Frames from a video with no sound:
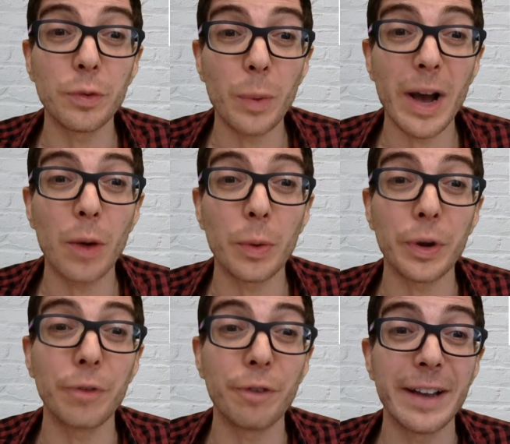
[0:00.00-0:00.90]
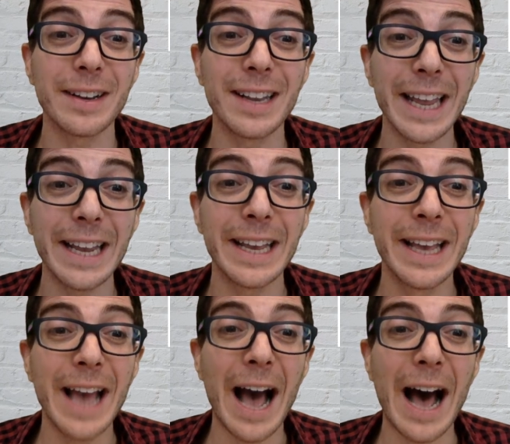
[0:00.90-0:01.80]
as well, where you'll find a link
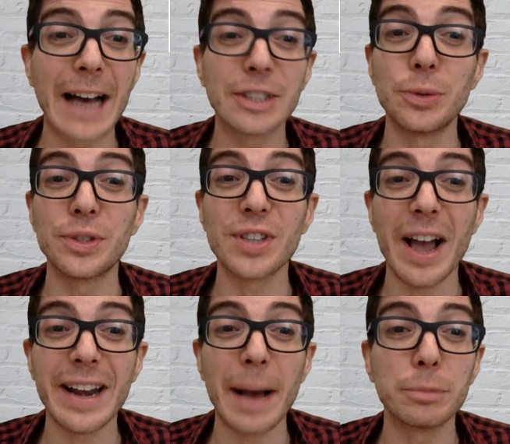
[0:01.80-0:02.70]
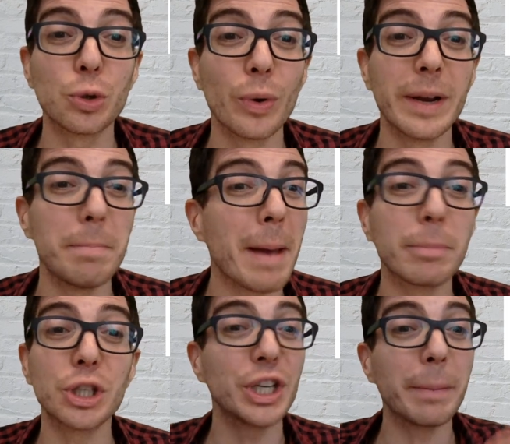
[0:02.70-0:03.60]
uh, to sign up, join
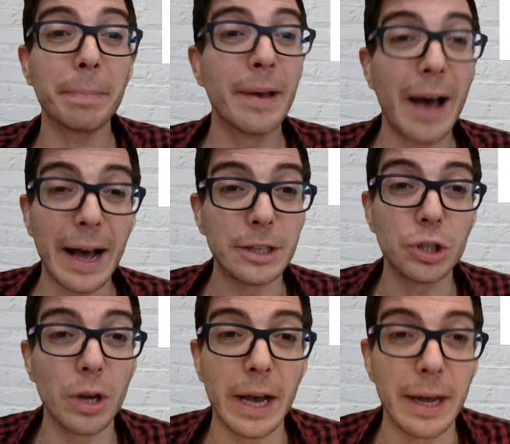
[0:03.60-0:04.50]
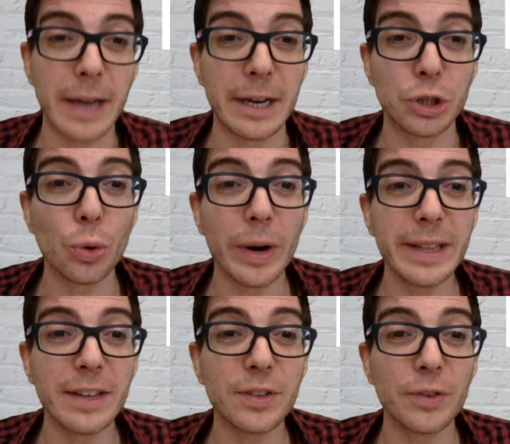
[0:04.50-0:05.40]
membership. Uh, uh, and join
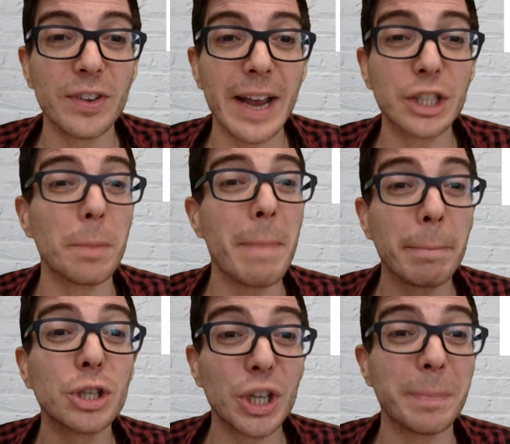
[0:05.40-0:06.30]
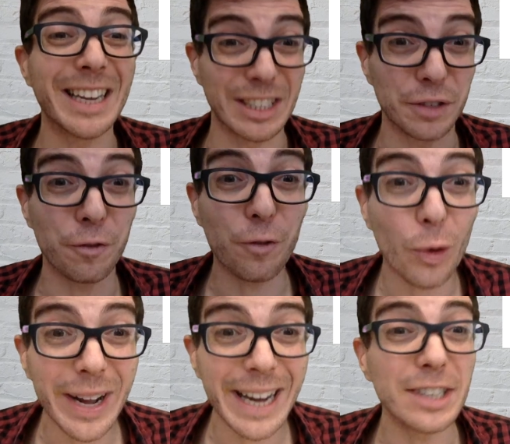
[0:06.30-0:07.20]
the association. Membership is
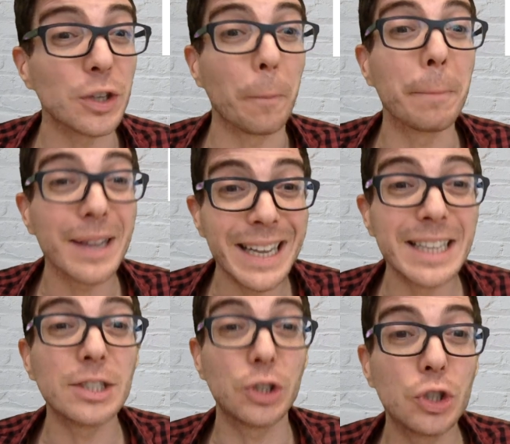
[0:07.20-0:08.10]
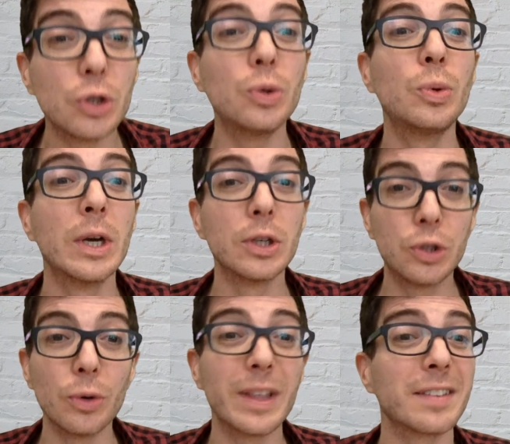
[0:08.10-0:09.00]
free, so please do
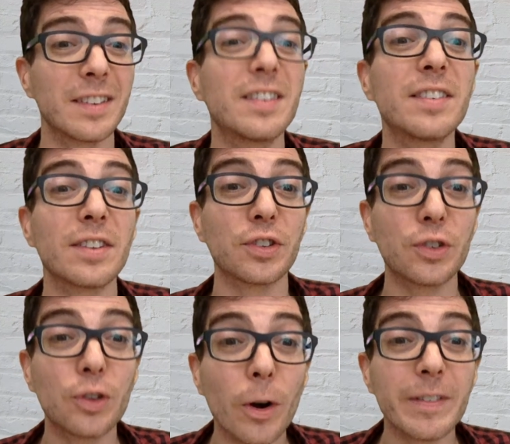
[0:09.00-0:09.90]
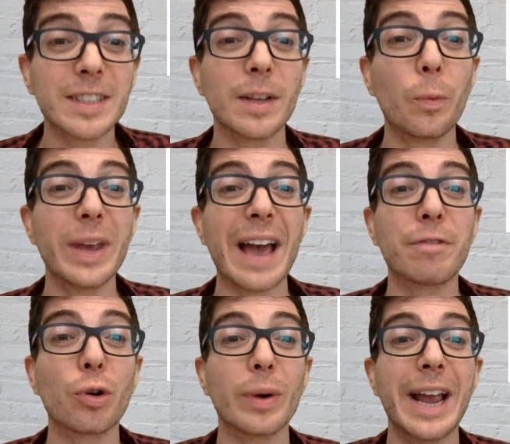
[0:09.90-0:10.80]
do this. This is a service that we have
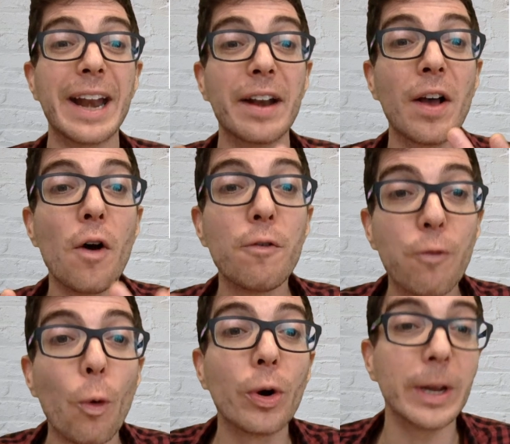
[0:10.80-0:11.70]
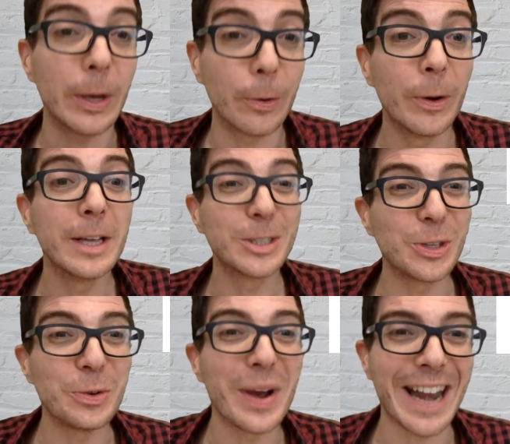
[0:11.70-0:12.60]
created for you
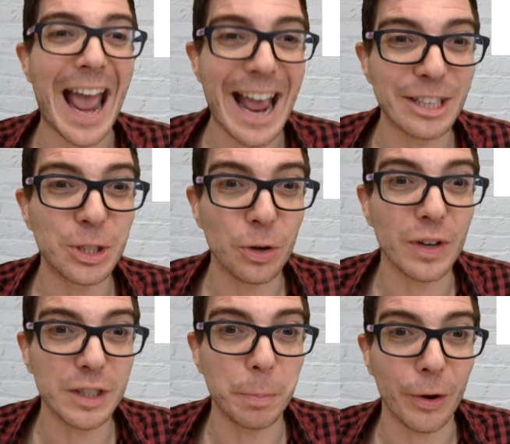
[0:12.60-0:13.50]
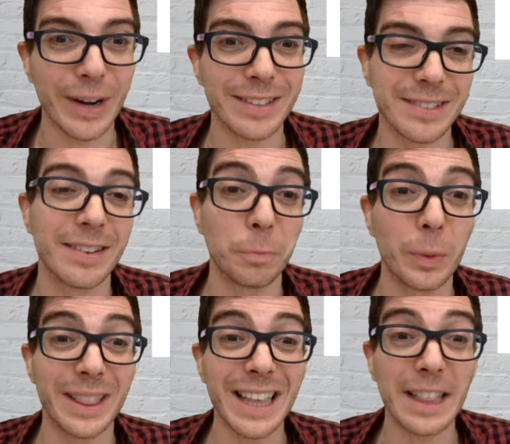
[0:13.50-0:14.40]
to enhance your experience, and we
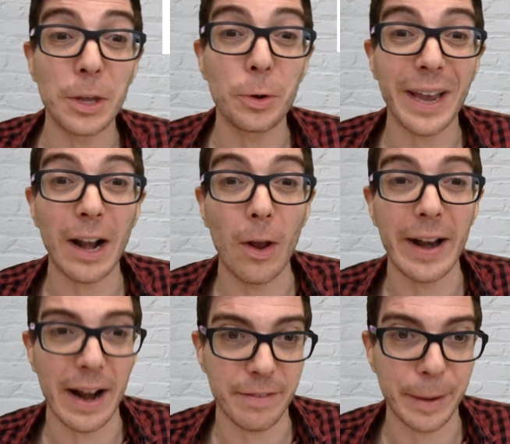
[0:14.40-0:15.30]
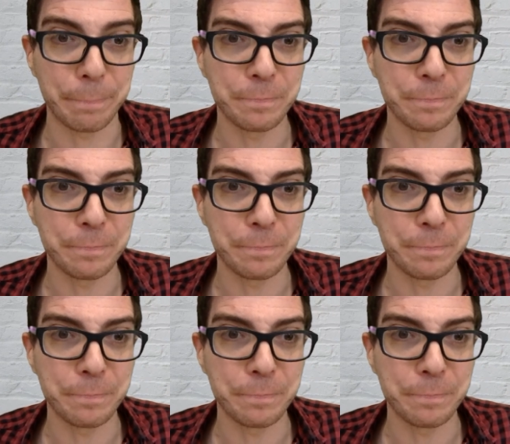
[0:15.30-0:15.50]
think that you'll get a lot out of it.